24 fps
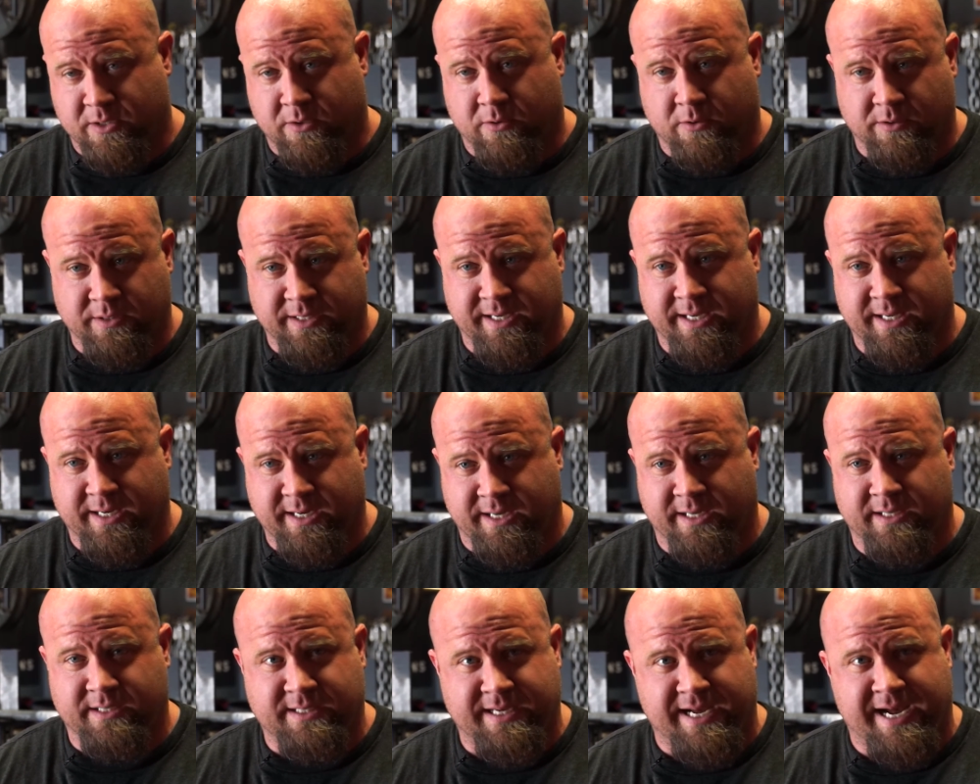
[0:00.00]
only
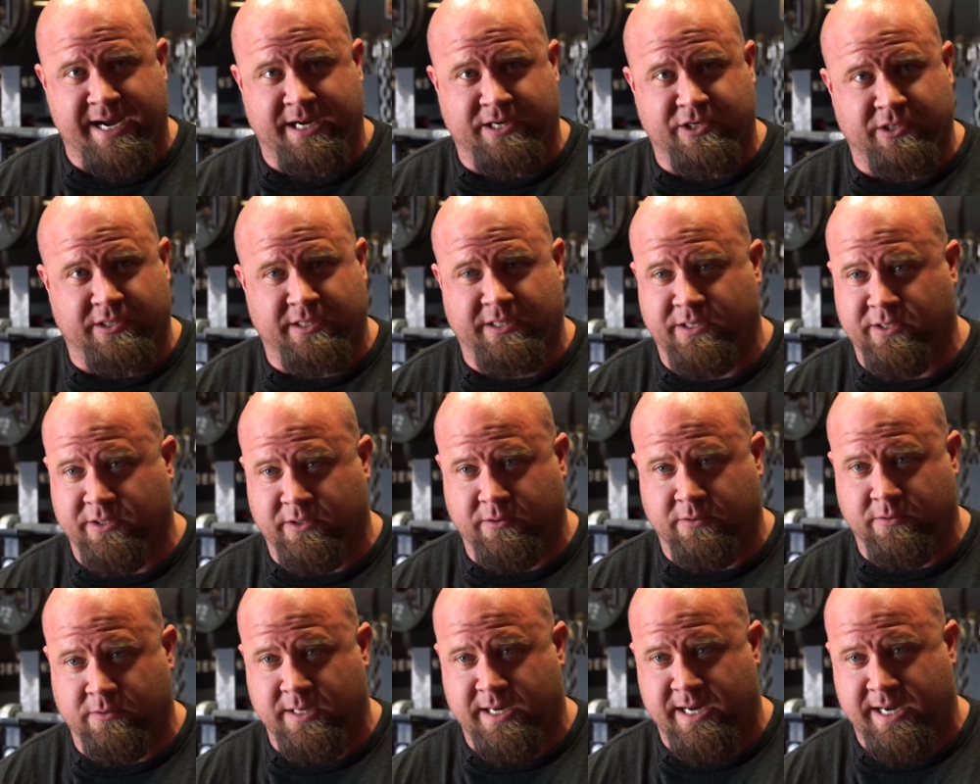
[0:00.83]
idiot to actually
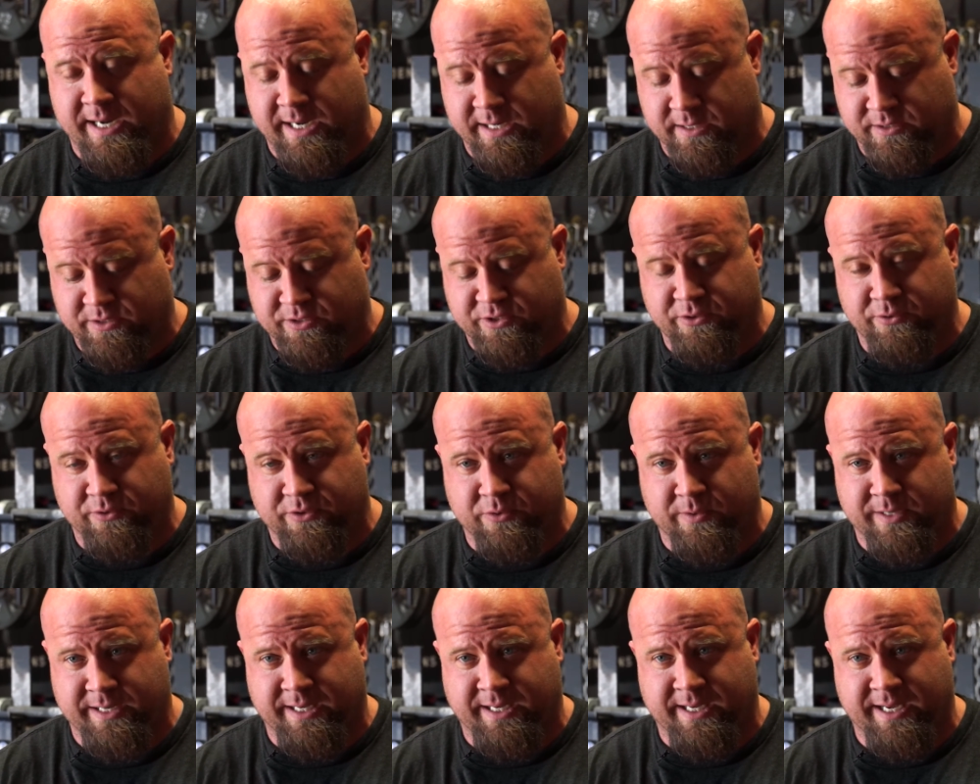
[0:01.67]
do
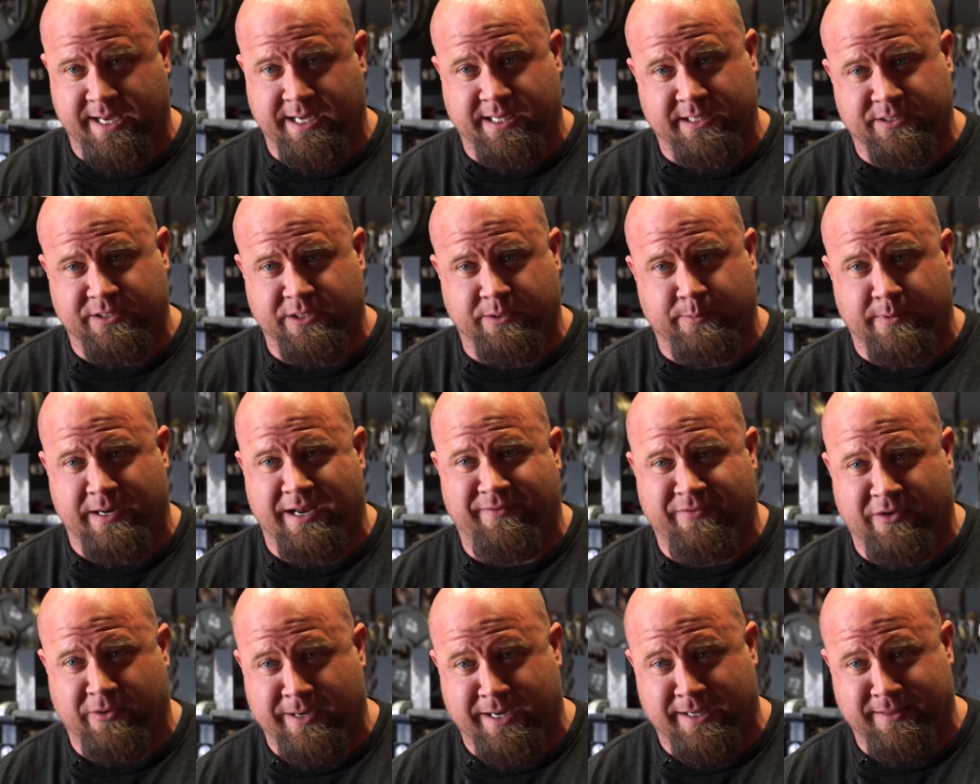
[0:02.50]
220 and super
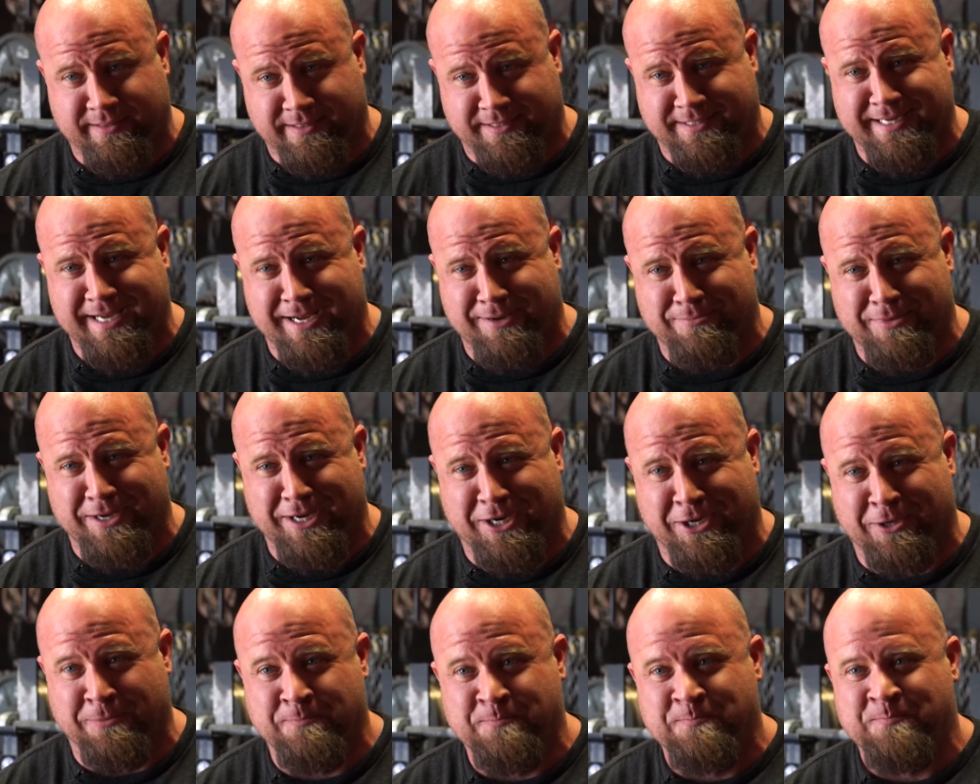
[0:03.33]
heavyweight in the same
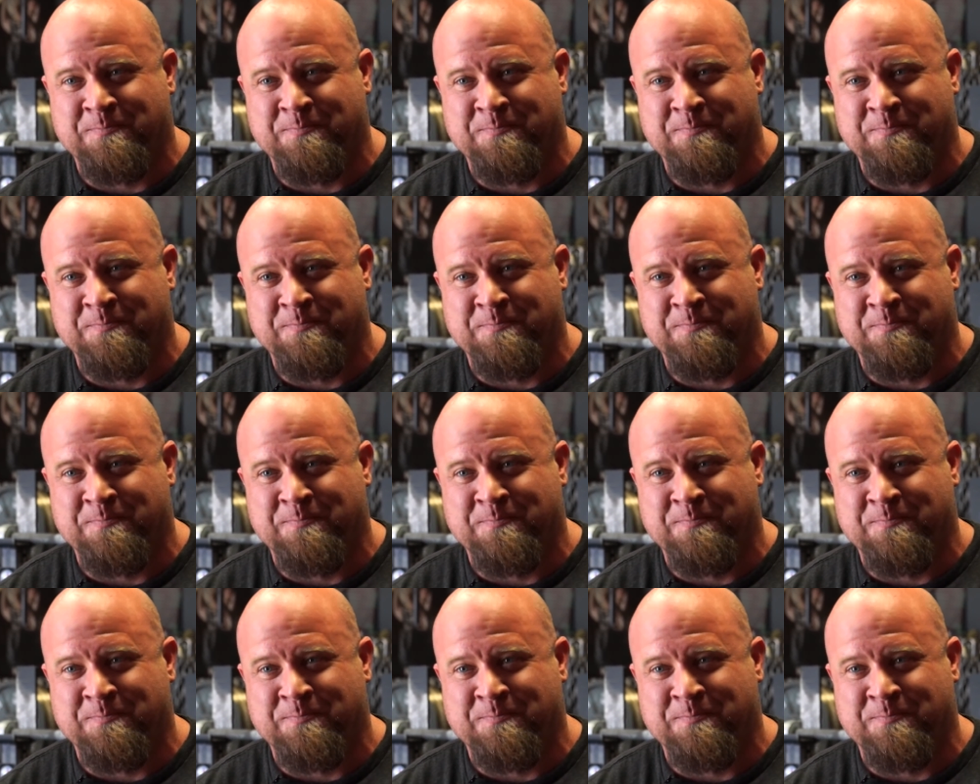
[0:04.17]
year,